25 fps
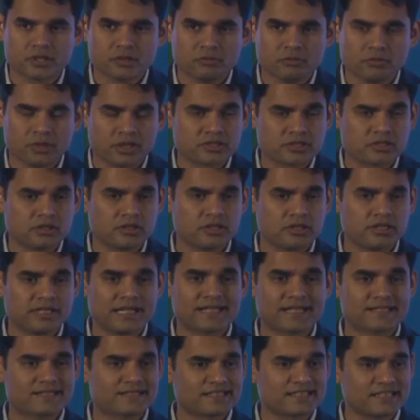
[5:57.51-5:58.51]
But her
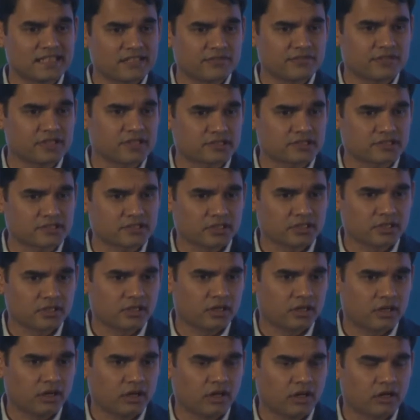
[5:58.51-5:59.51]
net savings
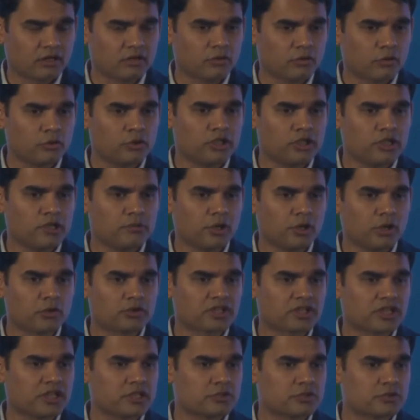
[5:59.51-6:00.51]
are only
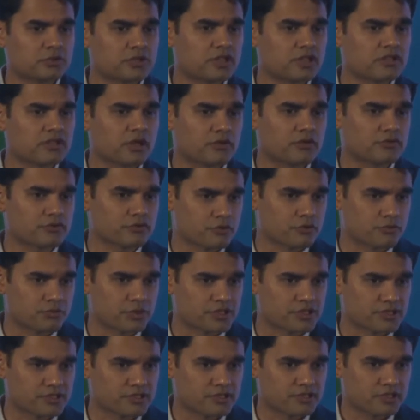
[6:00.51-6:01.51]
about 8 to 10,000
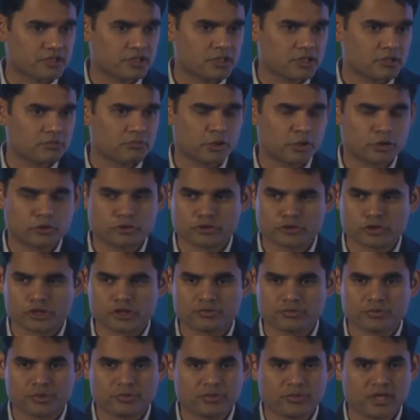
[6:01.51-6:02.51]
rupees because
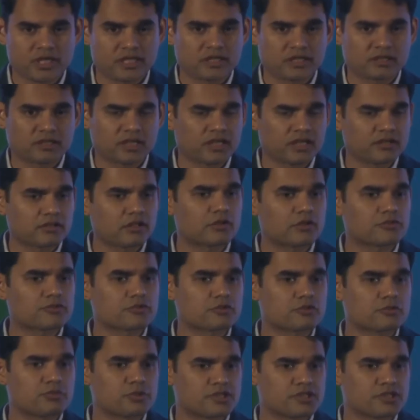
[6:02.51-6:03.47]
she's been making 9,000 rupees